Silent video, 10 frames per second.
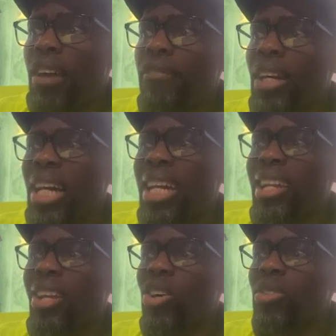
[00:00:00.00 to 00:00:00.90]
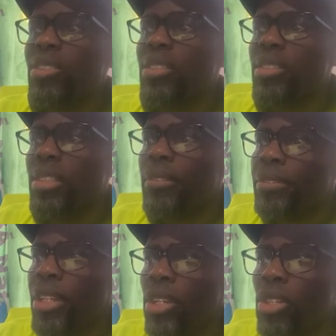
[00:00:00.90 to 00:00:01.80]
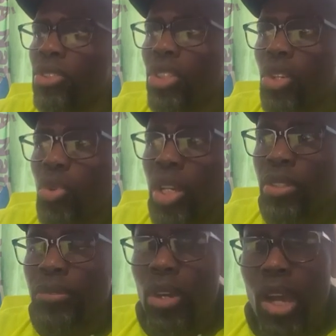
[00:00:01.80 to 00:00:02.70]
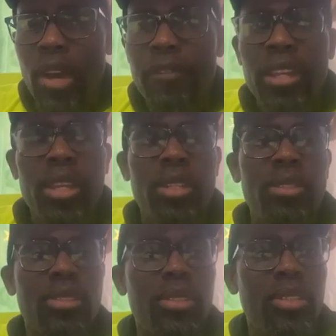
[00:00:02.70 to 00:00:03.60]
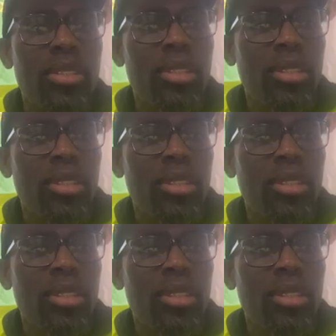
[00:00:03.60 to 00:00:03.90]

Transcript: have an unsavory consequence for Africans.